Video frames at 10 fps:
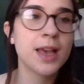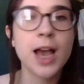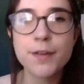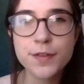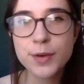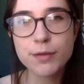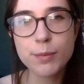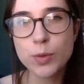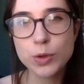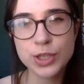I feel
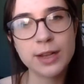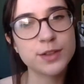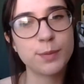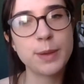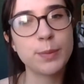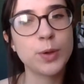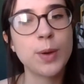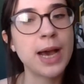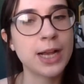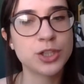even more jealous of people who
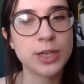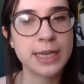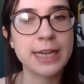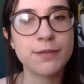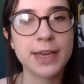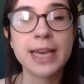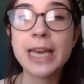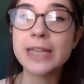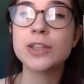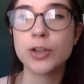are actually living
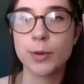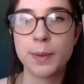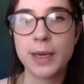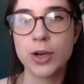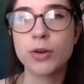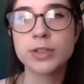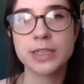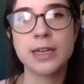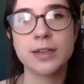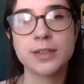in the European
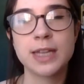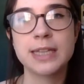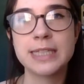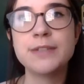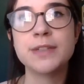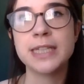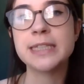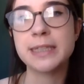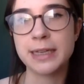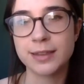continent, because then it's even
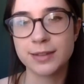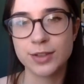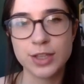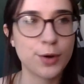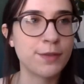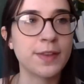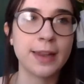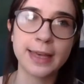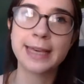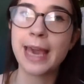easier because they don't have to
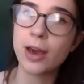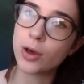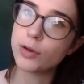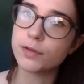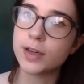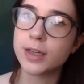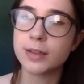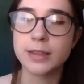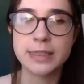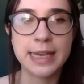like get over
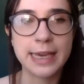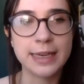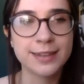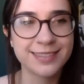the sea.